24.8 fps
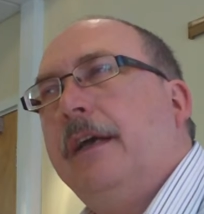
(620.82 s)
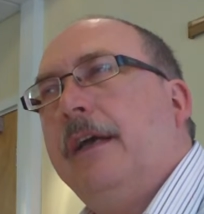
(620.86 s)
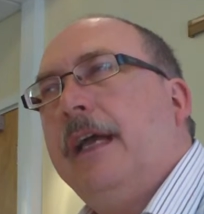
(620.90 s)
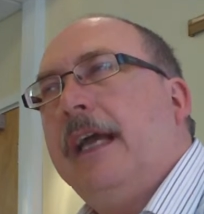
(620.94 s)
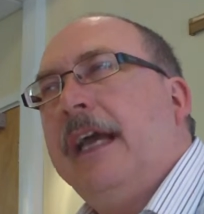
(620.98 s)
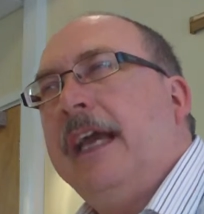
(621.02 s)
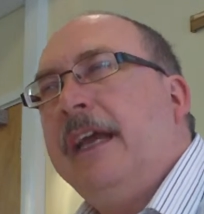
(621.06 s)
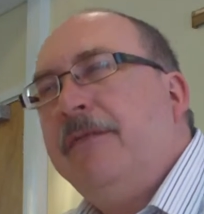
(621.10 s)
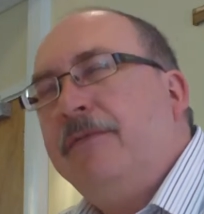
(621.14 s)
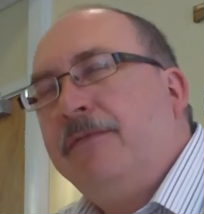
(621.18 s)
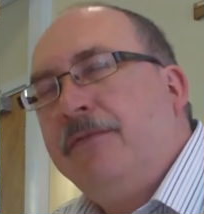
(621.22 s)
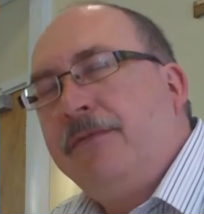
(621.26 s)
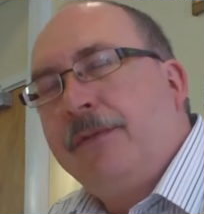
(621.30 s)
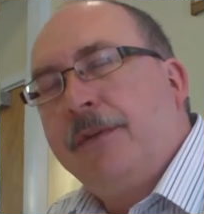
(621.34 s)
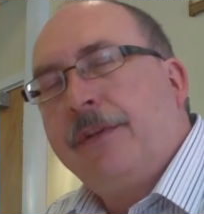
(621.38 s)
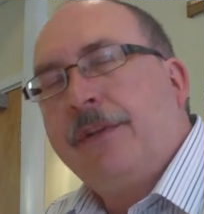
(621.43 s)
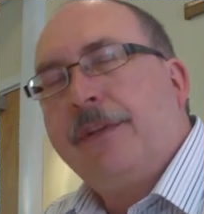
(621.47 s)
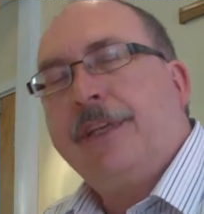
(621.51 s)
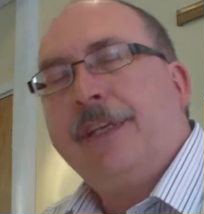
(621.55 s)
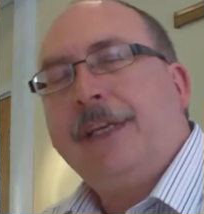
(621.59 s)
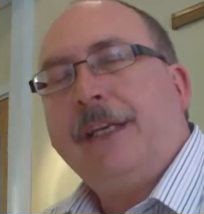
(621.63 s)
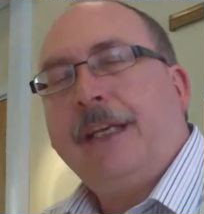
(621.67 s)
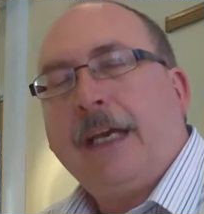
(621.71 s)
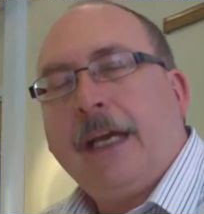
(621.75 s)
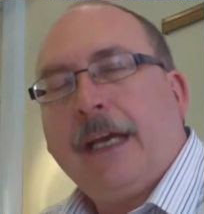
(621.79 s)

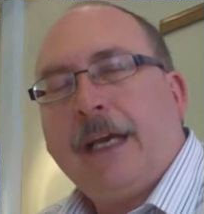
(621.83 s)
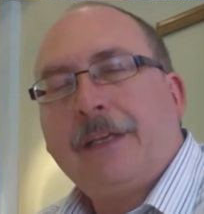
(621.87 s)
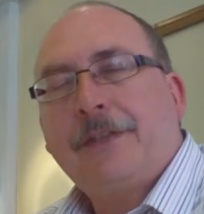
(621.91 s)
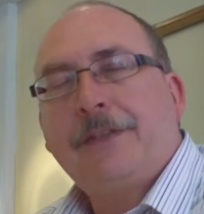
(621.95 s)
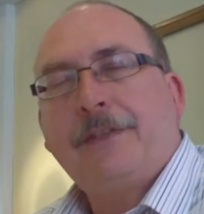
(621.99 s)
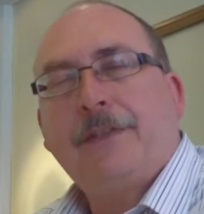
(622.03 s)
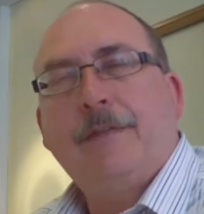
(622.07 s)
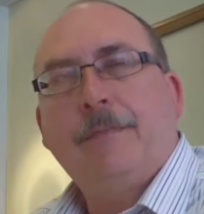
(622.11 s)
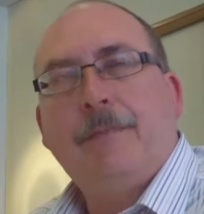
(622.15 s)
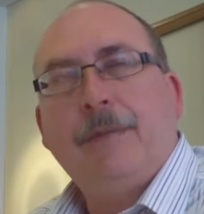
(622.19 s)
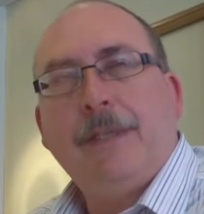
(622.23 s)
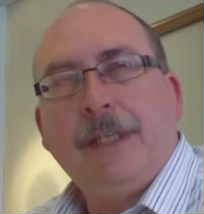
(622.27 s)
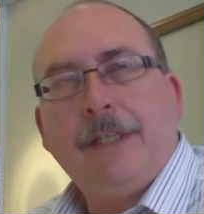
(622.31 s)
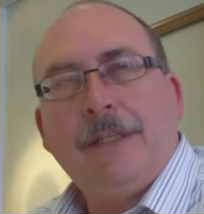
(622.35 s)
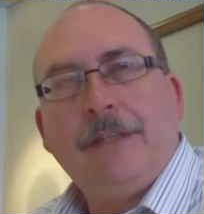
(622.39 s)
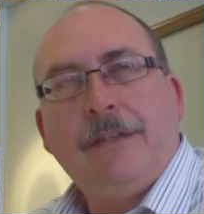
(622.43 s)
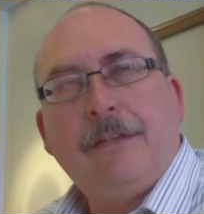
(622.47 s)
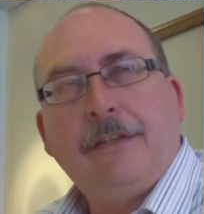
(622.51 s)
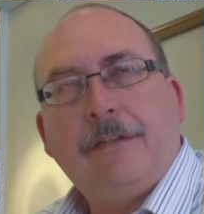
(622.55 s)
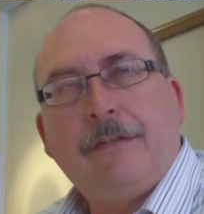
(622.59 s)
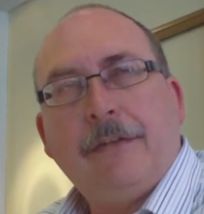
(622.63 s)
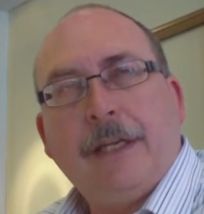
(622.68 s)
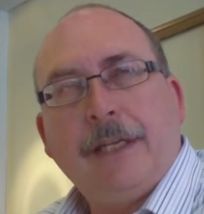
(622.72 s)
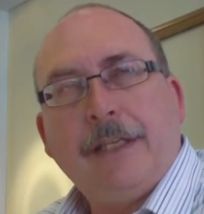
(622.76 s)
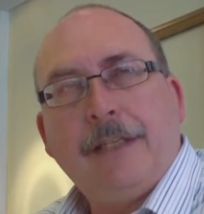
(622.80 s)
everything has to be
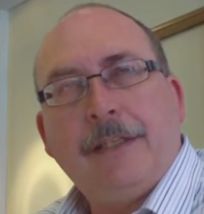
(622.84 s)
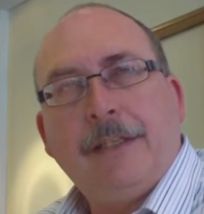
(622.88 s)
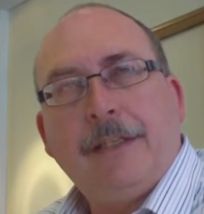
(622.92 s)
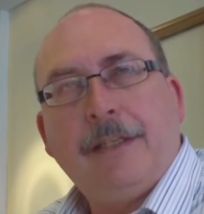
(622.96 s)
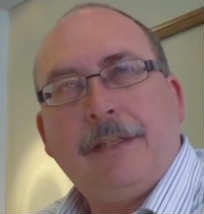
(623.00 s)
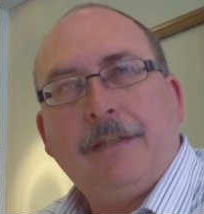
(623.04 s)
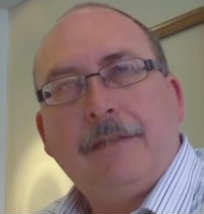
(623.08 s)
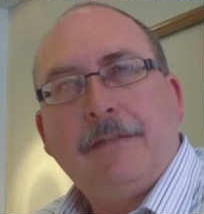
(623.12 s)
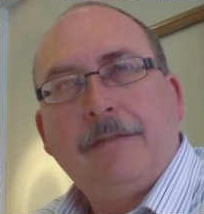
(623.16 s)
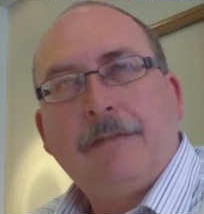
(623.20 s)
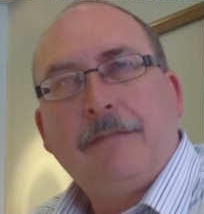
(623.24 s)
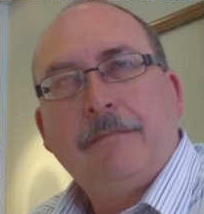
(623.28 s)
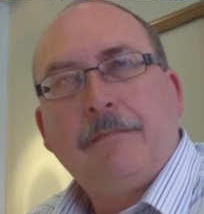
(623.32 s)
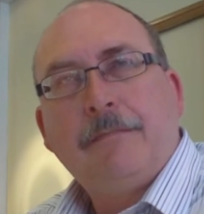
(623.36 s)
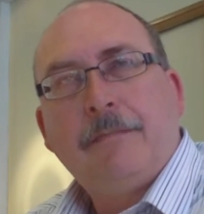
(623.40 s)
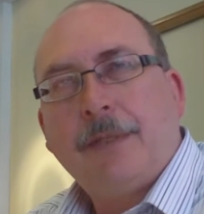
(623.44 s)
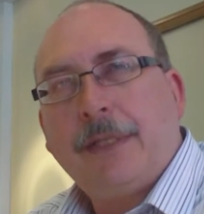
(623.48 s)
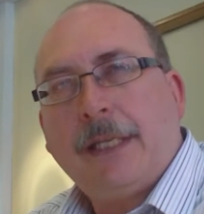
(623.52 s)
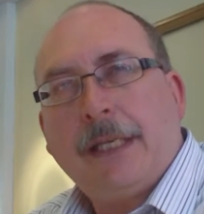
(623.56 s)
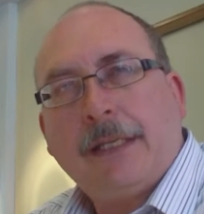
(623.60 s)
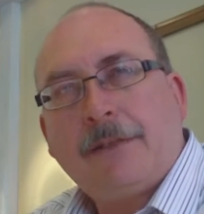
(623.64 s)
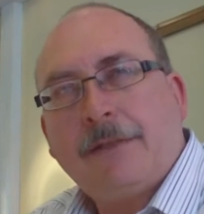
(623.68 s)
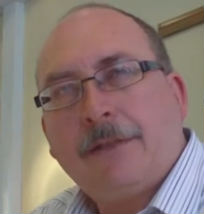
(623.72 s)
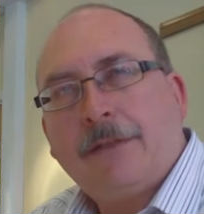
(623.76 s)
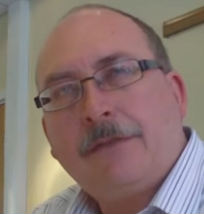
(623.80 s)
integrated. But
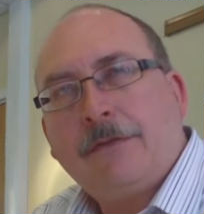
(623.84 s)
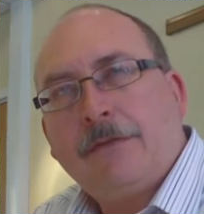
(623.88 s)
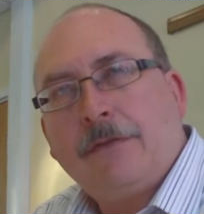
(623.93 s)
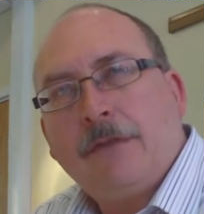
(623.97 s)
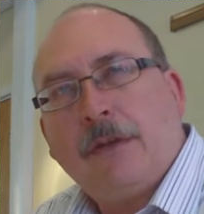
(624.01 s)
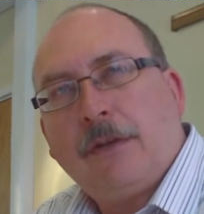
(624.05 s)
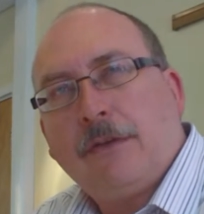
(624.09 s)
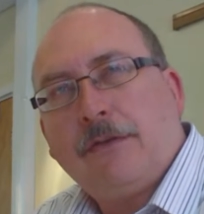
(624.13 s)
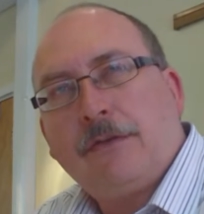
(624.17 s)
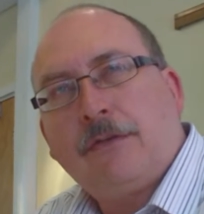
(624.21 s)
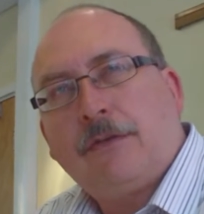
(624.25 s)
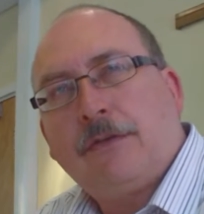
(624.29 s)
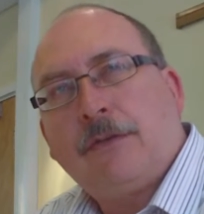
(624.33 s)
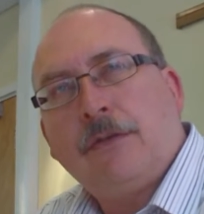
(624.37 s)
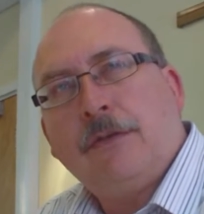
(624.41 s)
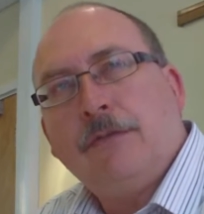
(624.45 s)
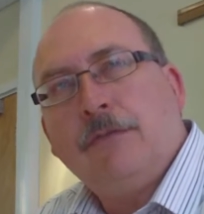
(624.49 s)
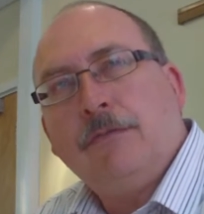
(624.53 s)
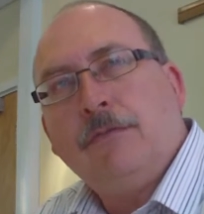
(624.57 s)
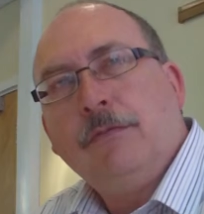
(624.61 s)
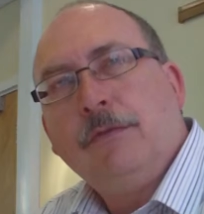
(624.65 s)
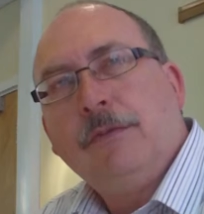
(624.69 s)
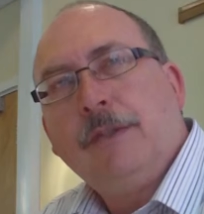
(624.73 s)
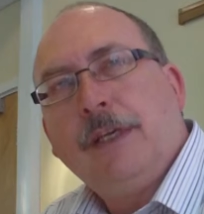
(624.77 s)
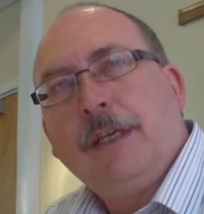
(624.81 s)
that's not
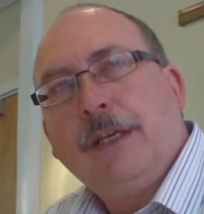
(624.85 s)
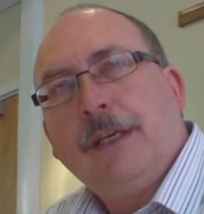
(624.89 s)
true.